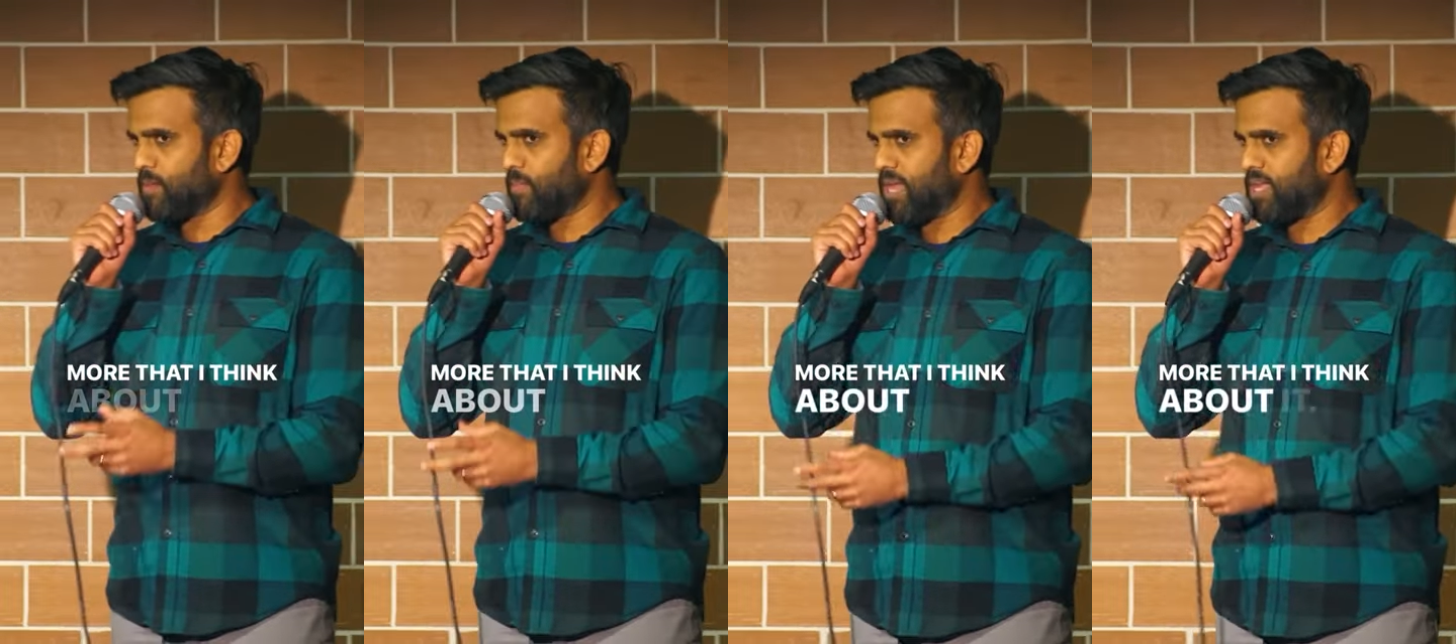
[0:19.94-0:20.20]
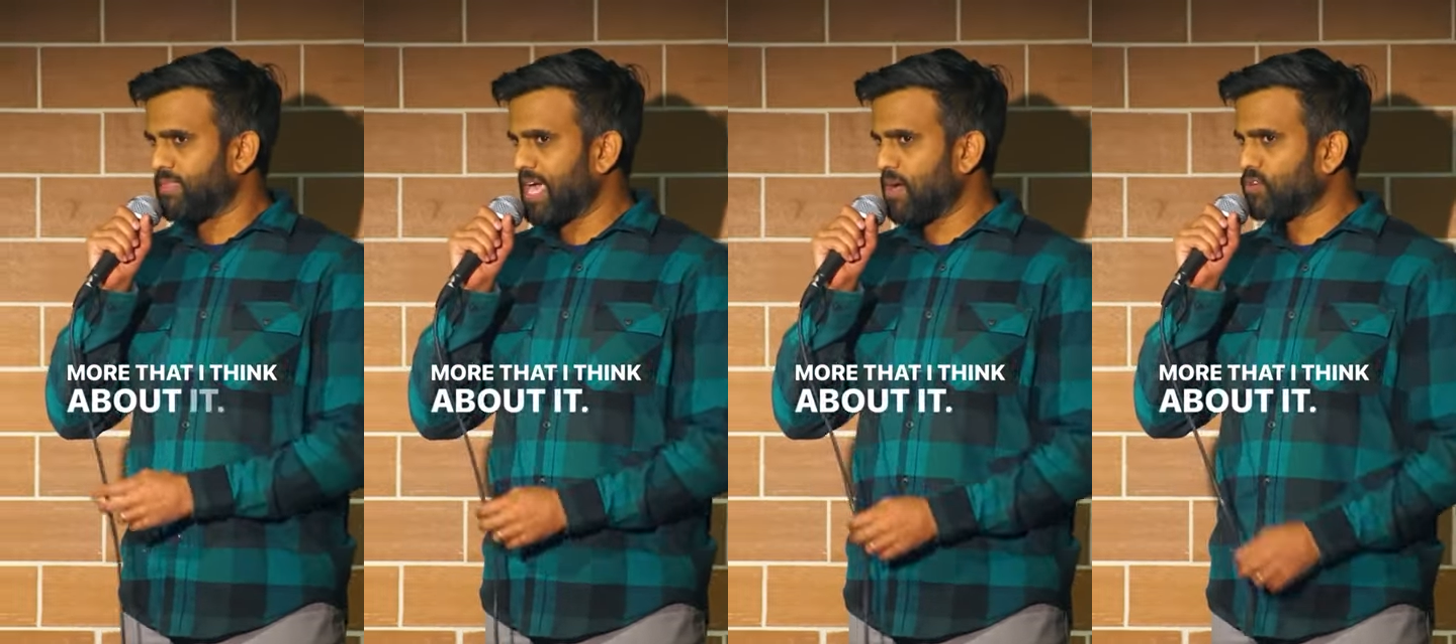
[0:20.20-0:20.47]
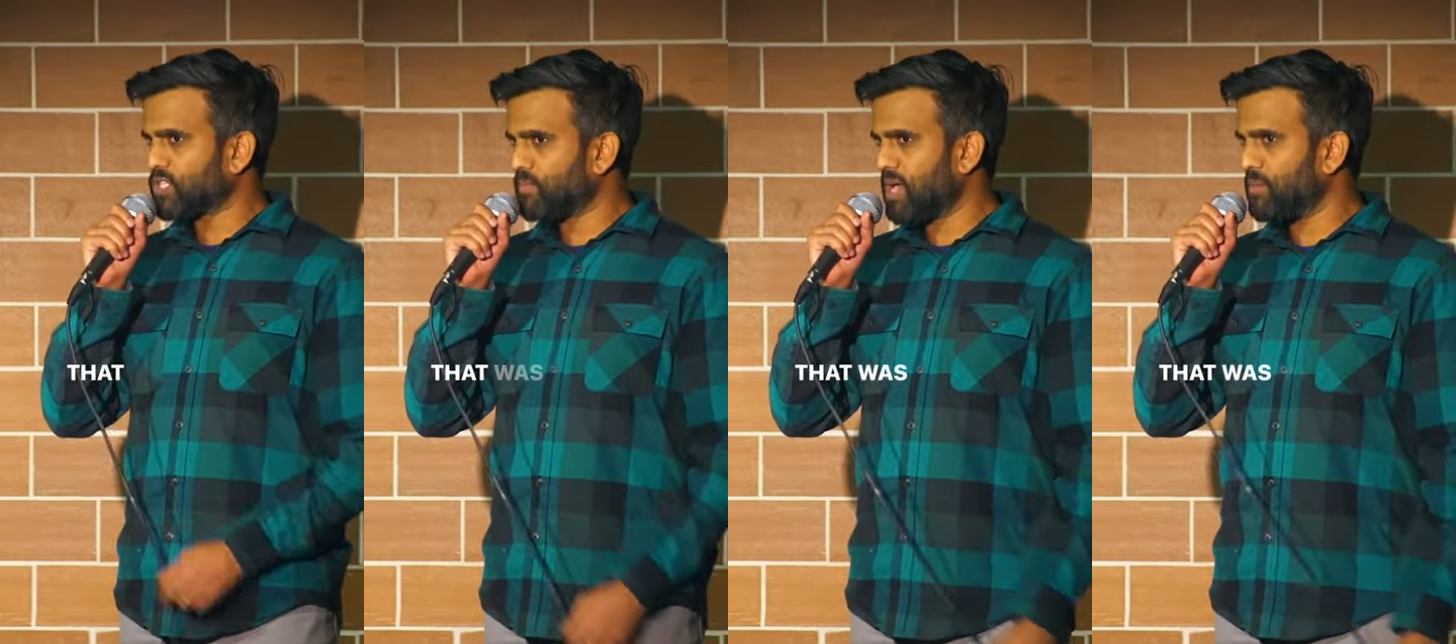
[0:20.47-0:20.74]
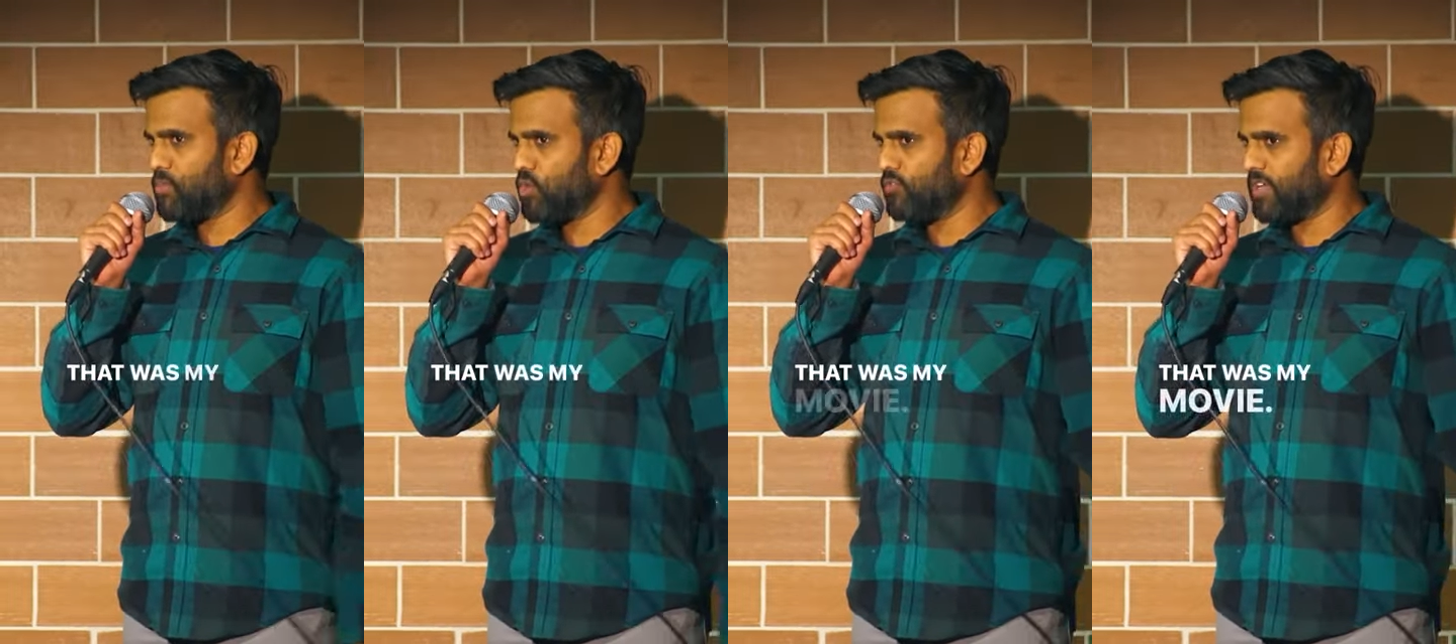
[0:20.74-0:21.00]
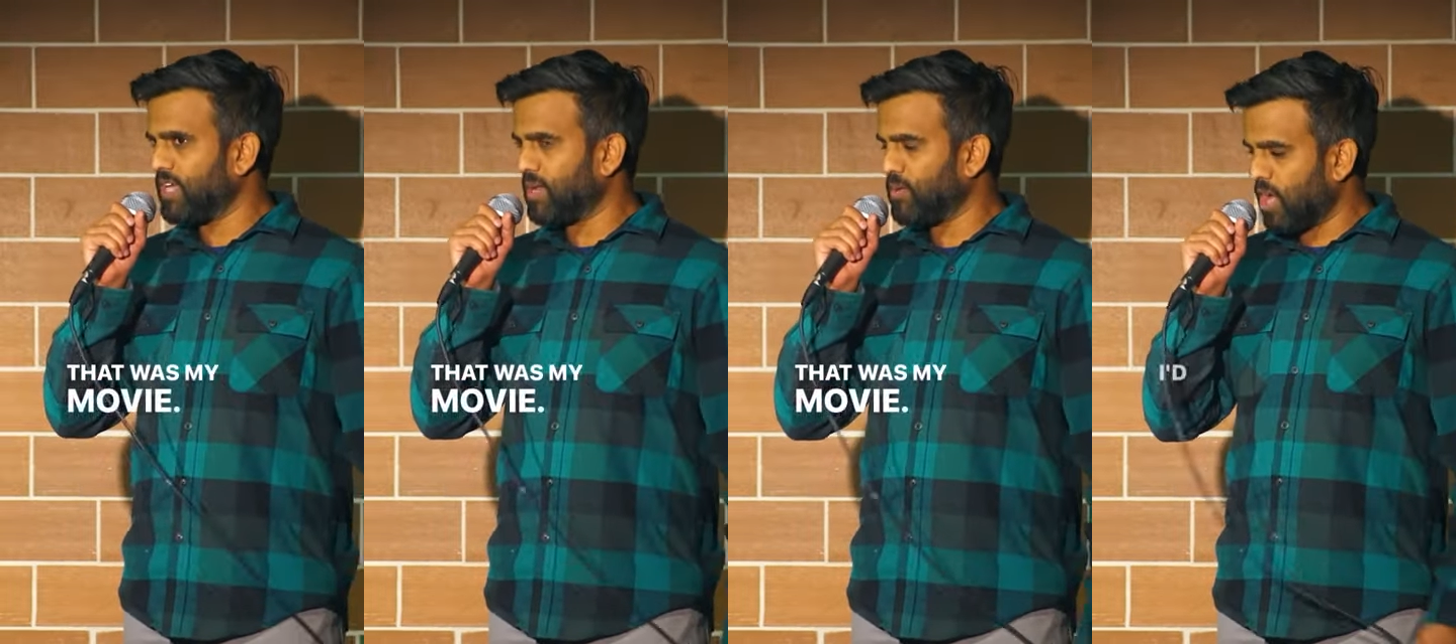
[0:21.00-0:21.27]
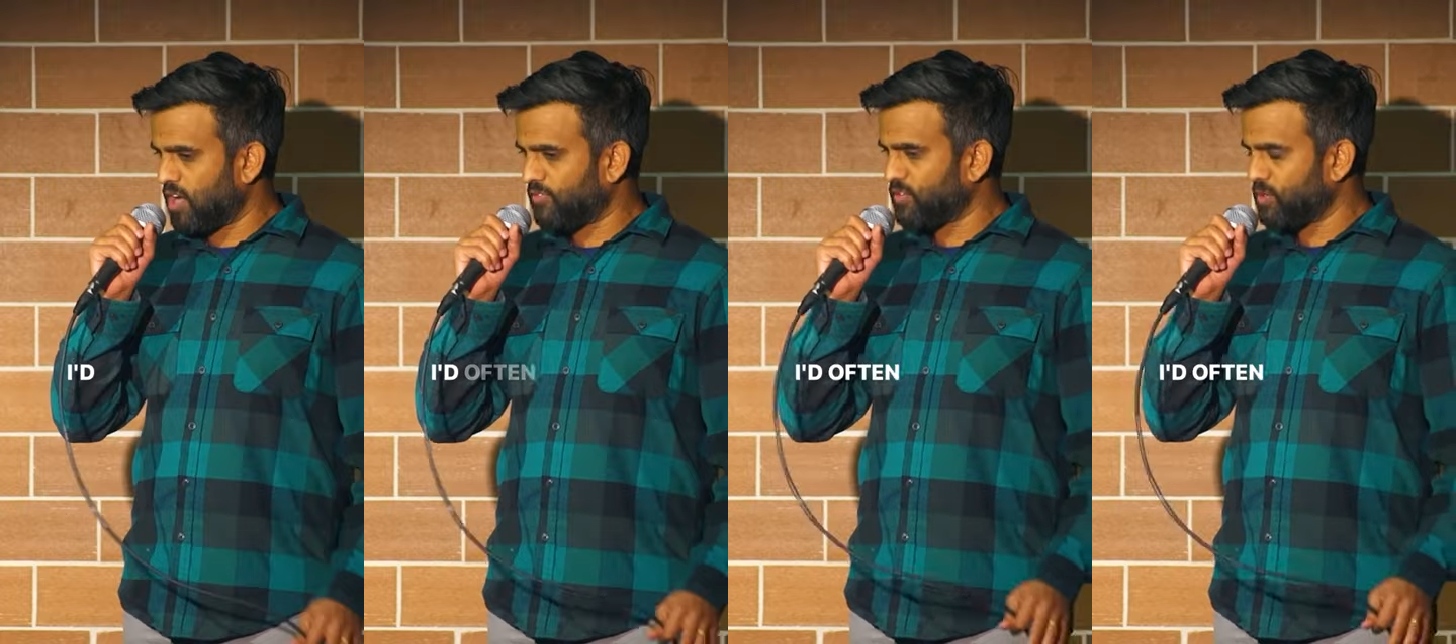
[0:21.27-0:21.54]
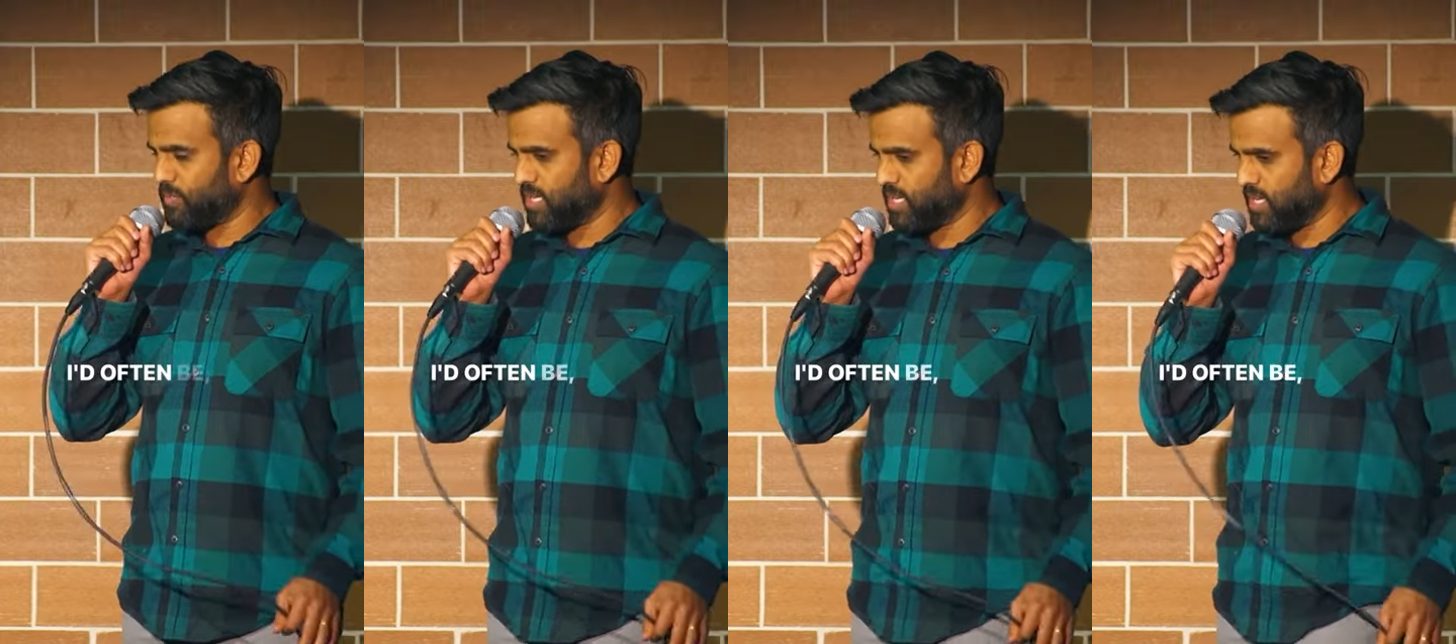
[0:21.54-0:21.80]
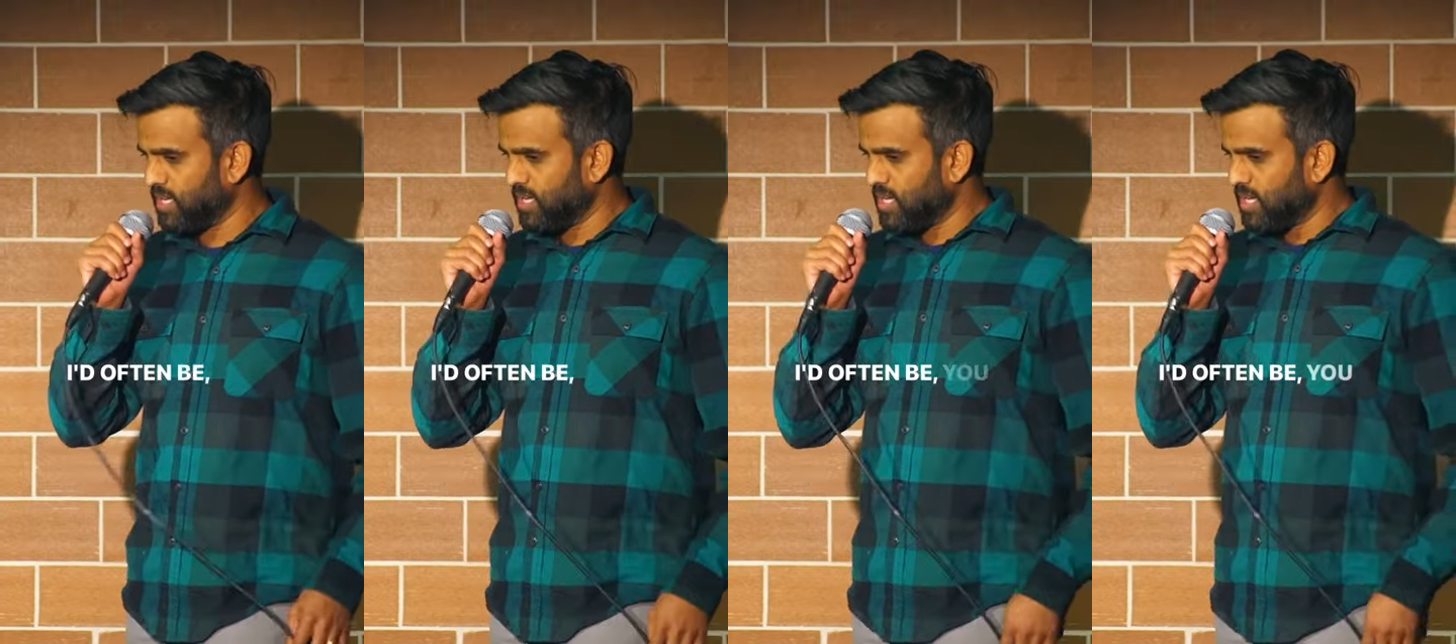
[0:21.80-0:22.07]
about it, that was my movie. I'd often be,